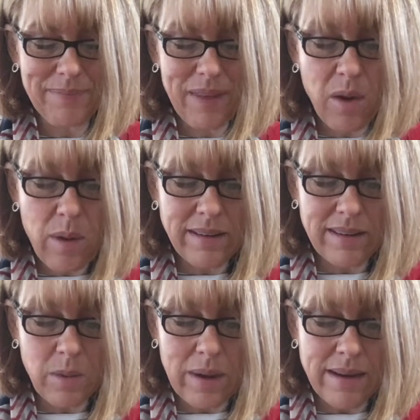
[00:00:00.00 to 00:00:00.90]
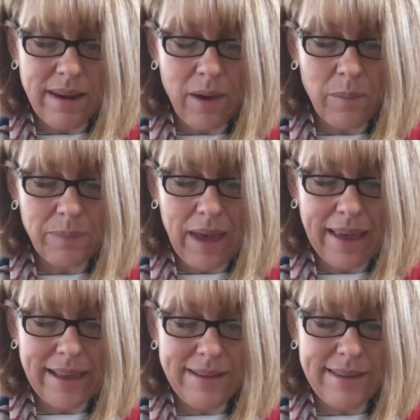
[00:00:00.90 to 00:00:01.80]
I run to the window.
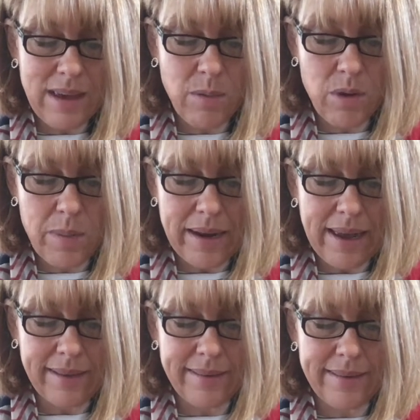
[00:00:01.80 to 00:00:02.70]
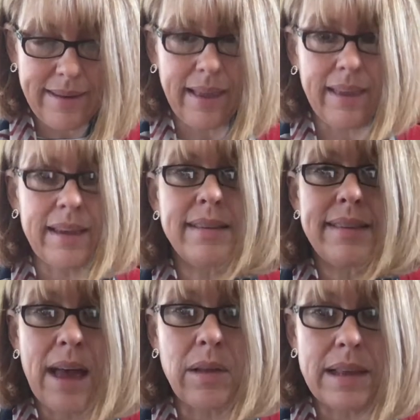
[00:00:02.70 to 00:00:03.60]
I can see Ruby next to Stella,
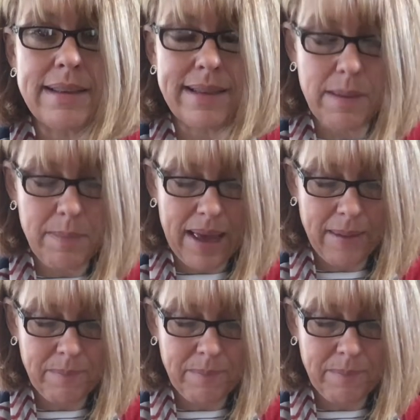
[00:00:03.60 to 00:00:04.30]
soundly sleeping.